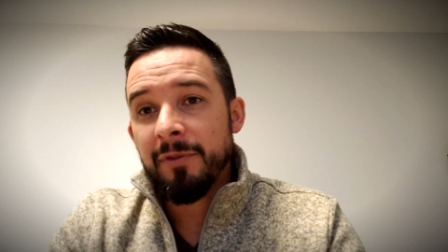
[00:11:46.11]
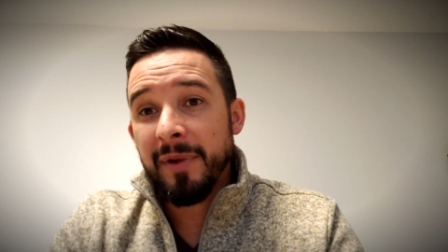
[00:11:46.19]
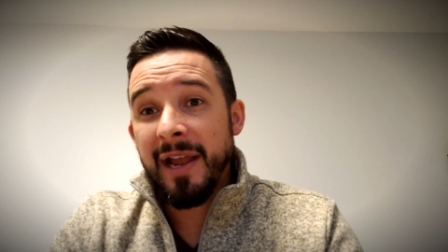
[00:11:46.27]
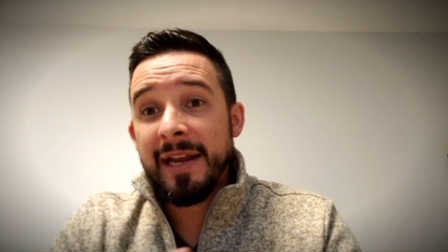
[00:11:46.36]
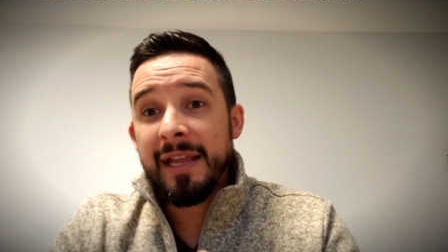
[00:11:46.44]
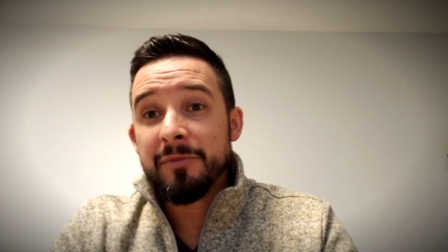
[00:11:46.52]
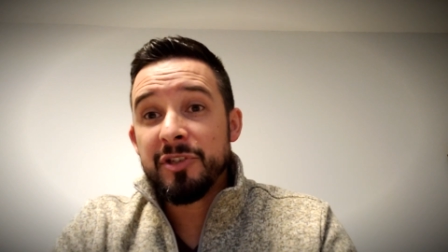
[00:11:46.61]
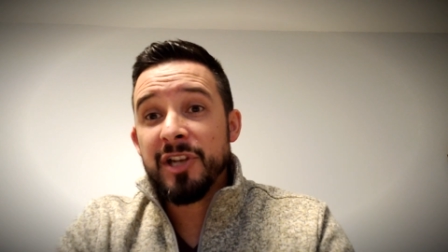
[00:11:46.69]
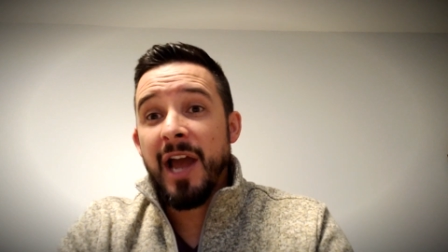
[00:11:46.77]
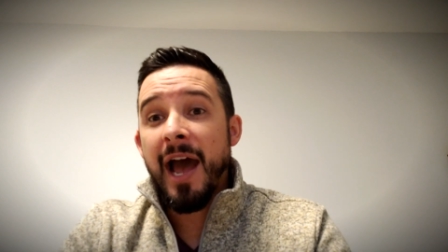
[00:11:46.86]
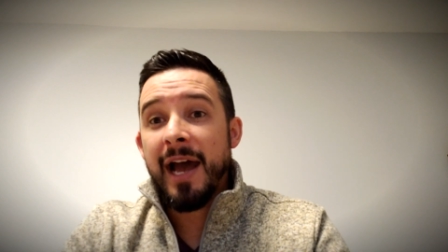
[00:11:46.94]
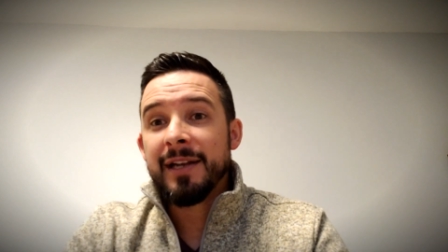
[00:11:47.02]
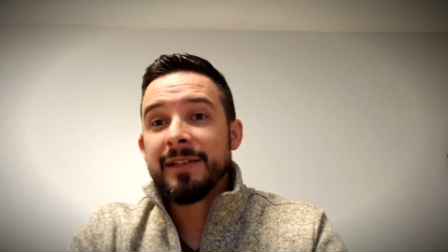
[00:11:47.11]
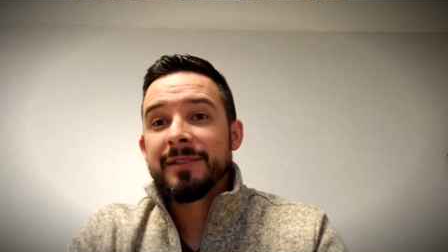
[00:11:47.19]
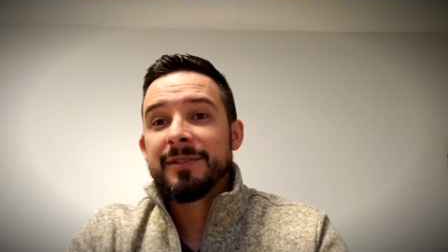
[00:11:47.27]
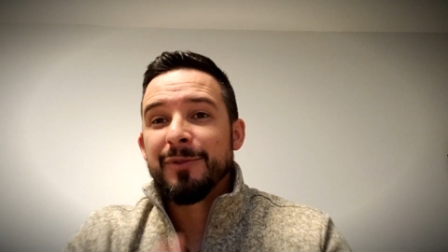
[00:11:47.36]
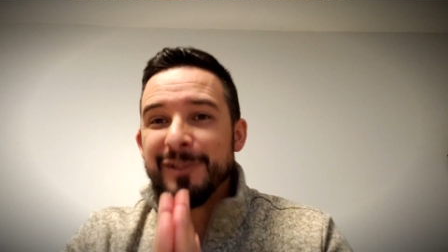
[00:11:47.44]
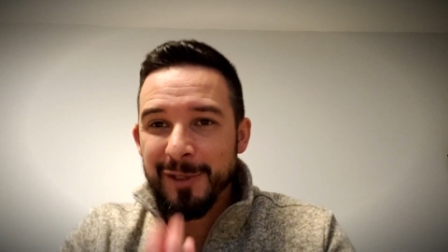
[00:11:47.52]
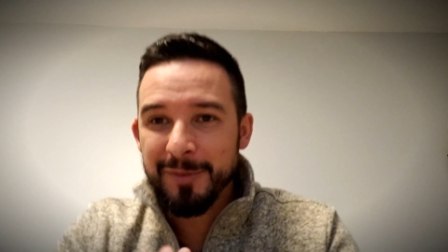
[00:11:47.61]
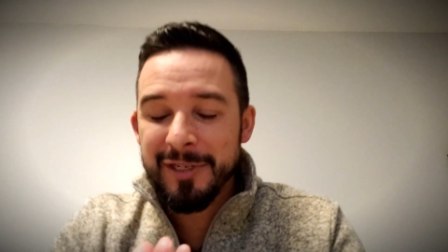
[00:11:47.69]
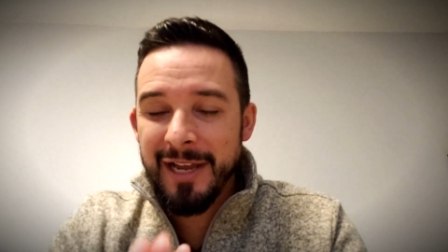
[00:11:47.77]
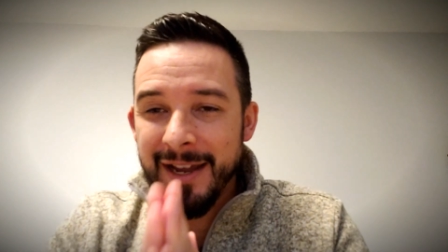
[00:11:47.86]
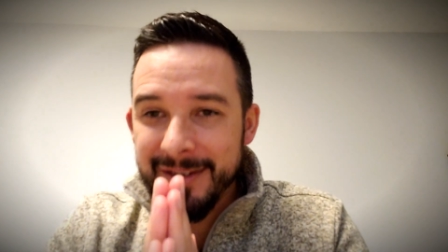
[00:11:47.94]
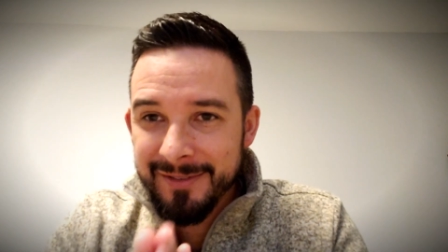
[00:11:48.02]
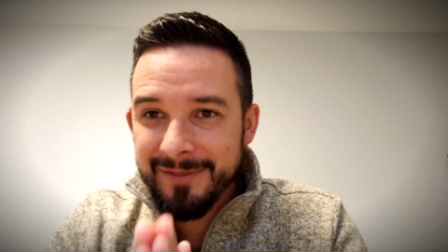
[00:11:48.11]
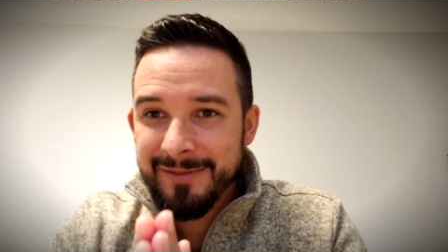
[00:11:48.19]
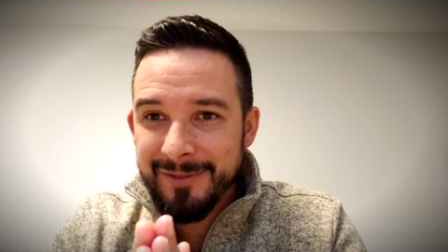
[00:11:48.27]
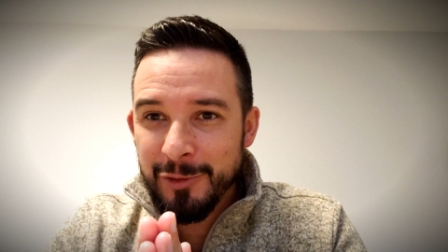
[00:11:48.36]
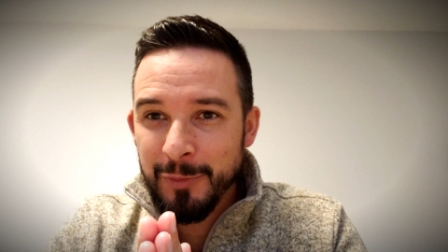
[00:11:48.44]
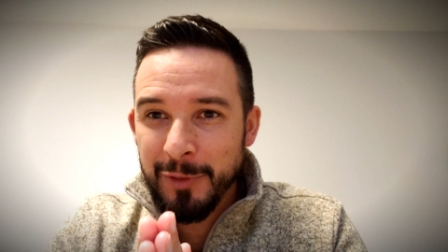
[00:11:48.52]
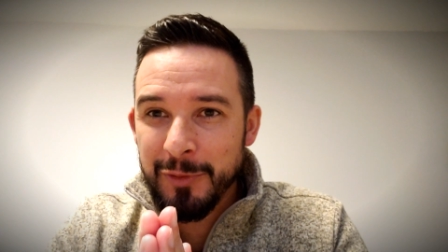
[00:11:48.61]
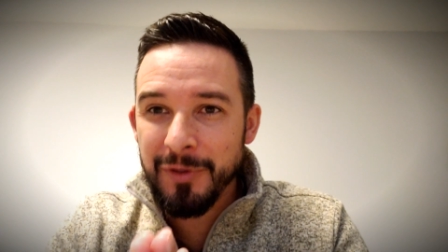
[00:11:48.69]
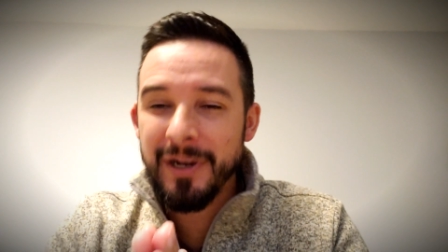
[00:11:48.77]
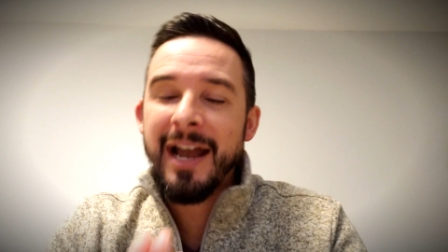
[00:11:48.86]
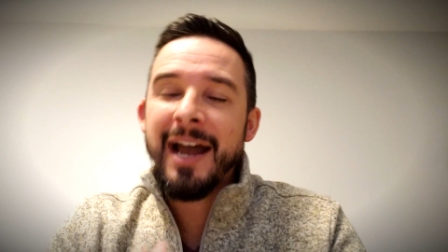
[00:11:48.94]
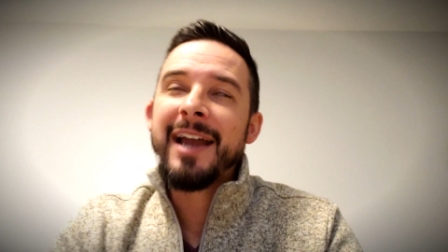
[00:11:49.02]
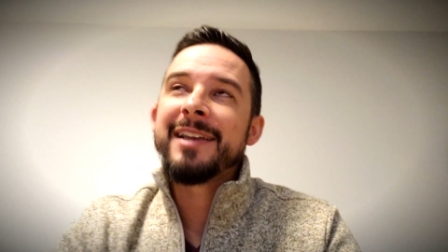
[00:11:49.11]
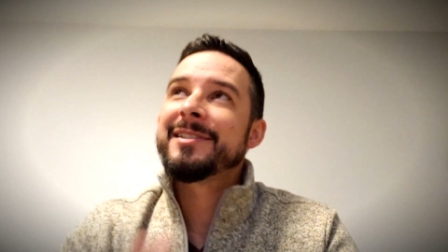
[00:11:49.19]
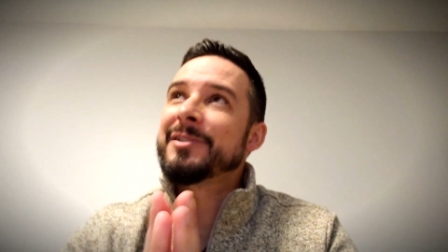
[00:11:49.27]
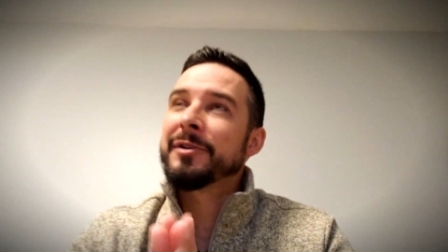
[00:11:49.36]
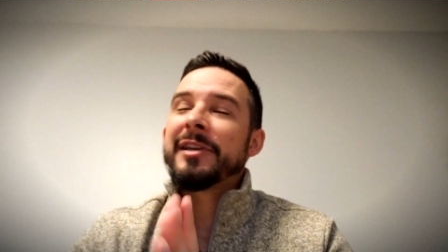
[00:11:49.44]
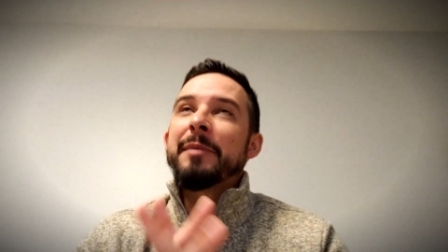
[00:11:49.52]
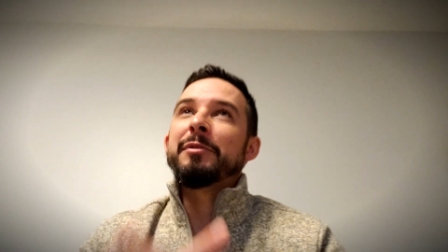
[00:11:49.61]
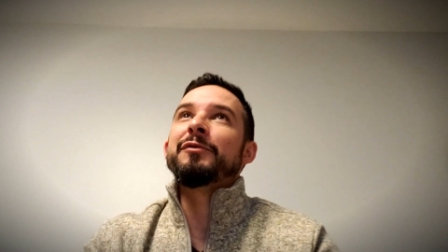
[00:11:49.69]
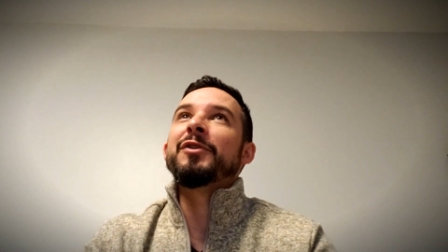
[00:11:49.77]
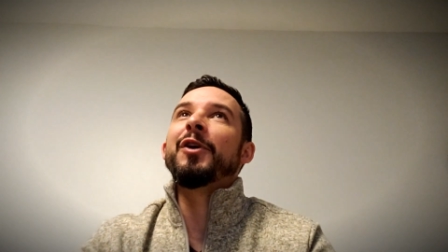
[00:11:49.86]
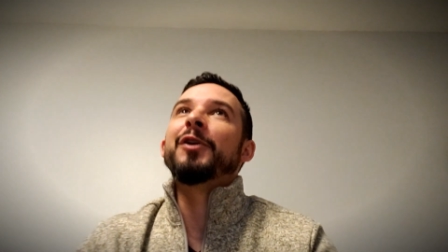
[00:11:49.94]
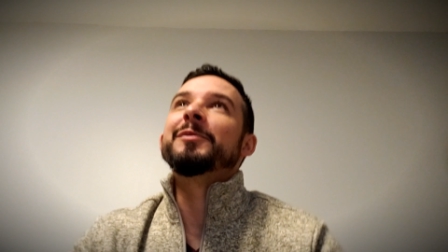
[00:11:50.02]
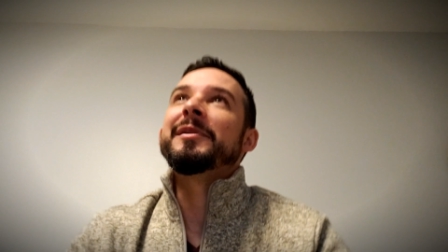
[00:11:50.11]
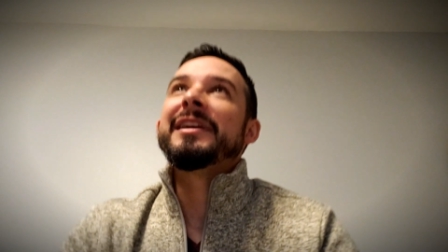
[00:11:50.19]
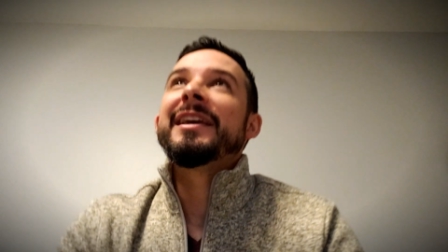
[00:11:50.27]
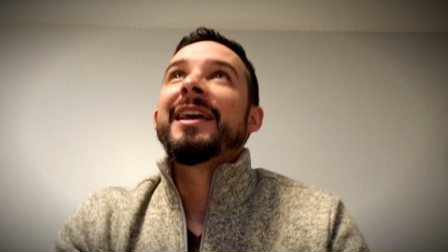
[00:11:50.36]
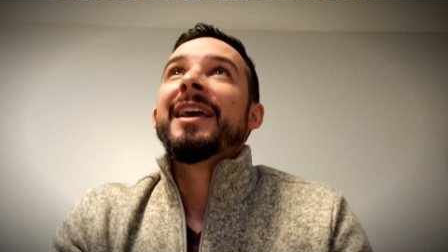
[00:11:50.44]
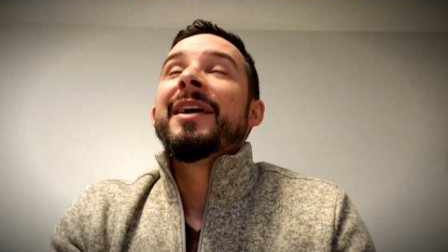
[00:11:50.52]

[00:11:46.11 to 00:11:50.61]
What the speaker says: from a guy named John. What's up, John? Super cool guy. Still can't believe you called me.